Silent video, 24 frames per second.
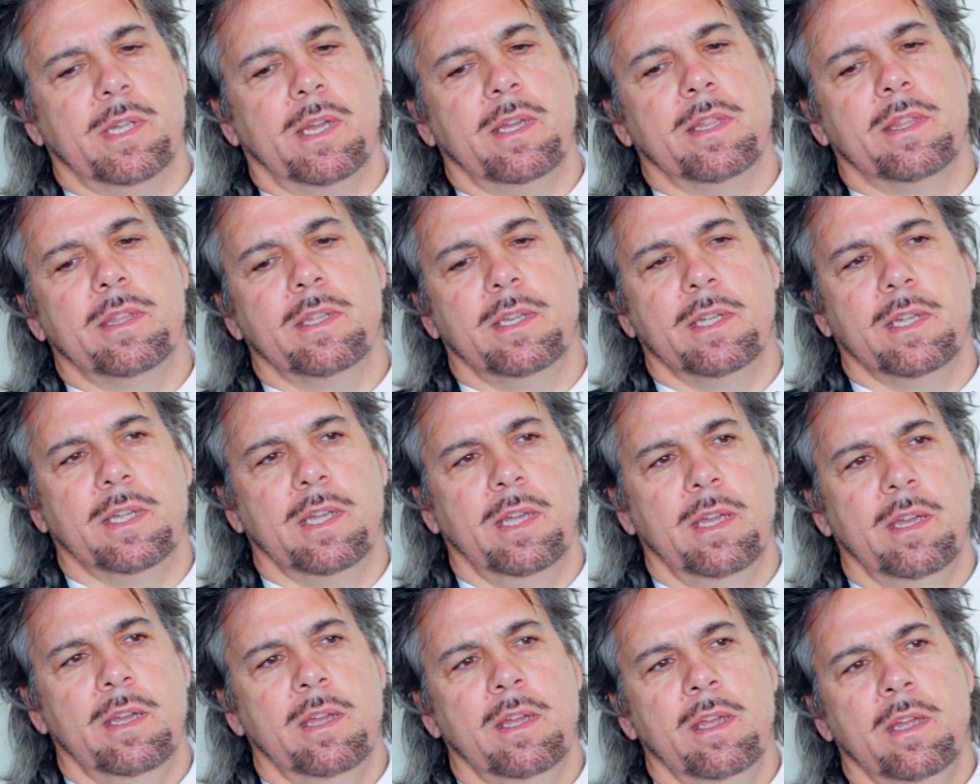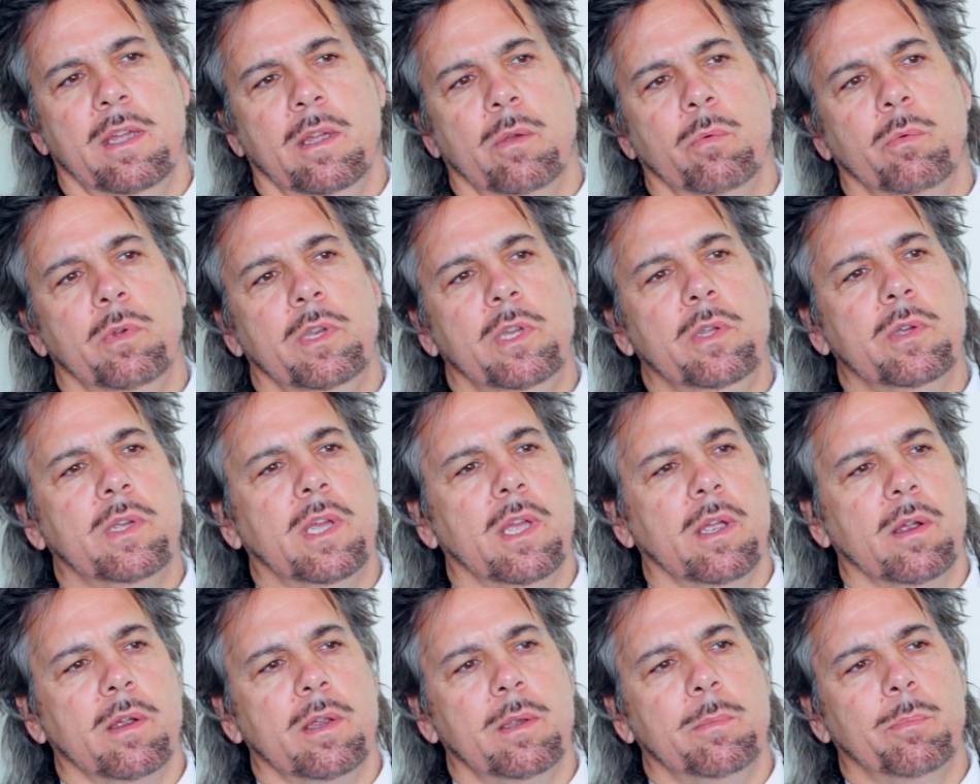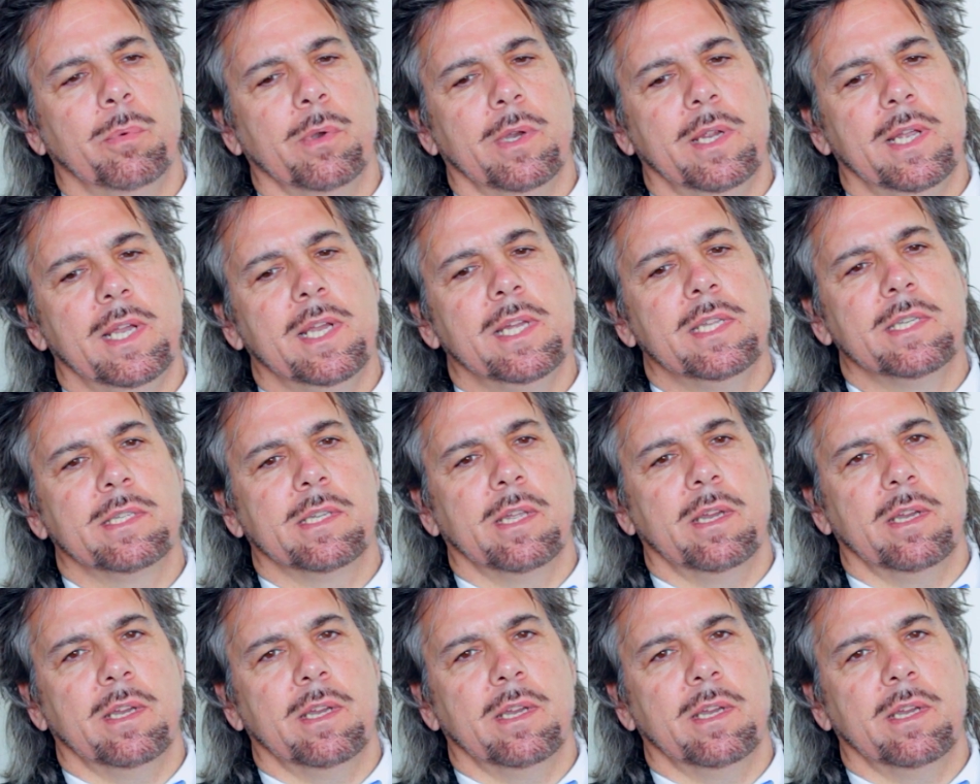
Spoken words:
I think when you carry brands